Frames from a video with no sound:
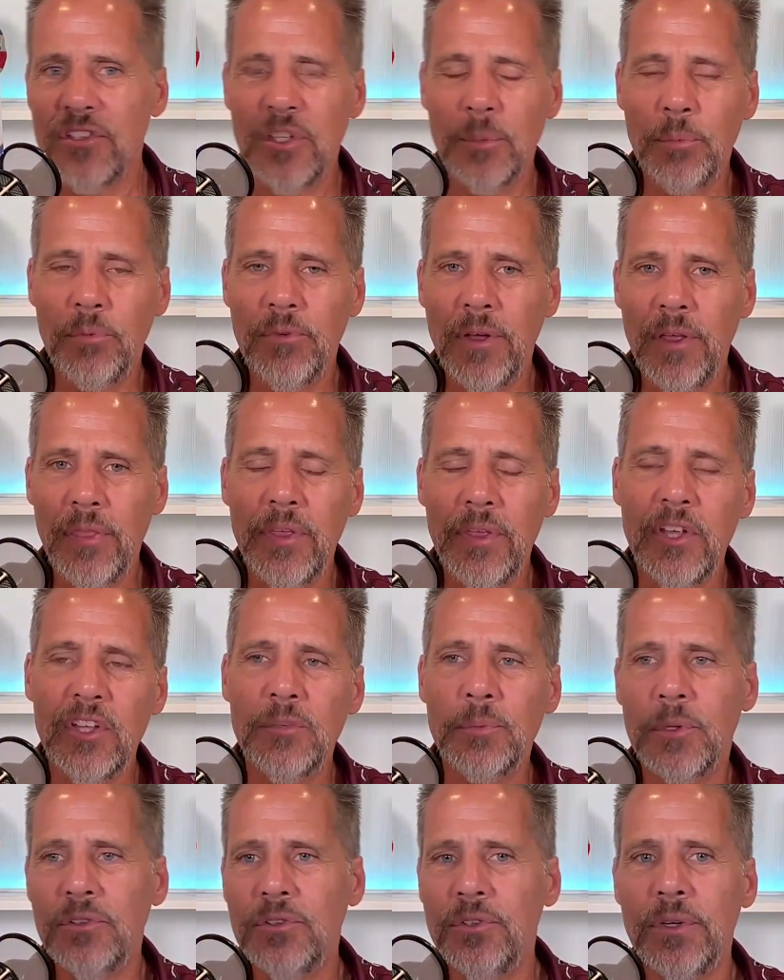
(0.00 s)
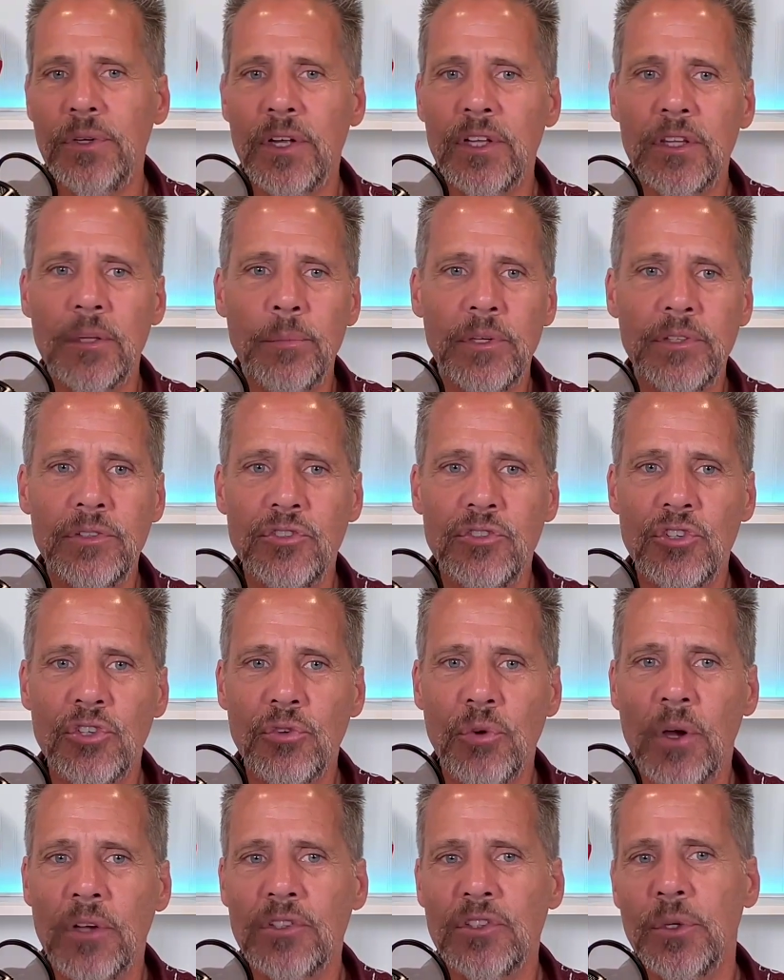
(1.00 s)
simplify things, but still get the message
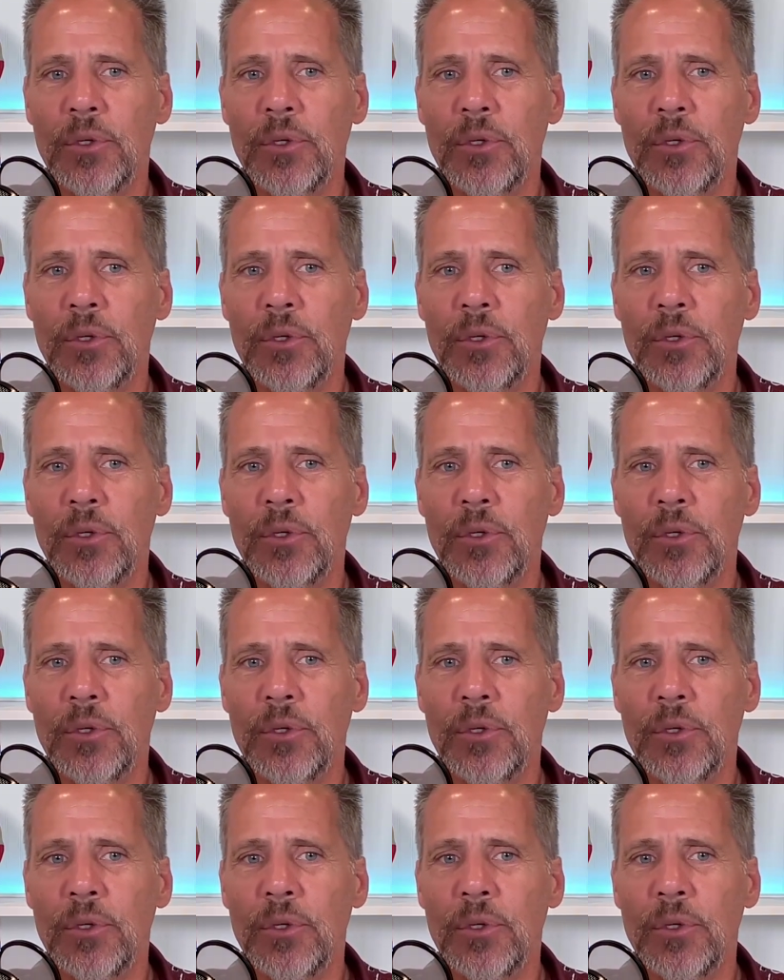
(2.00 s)
across.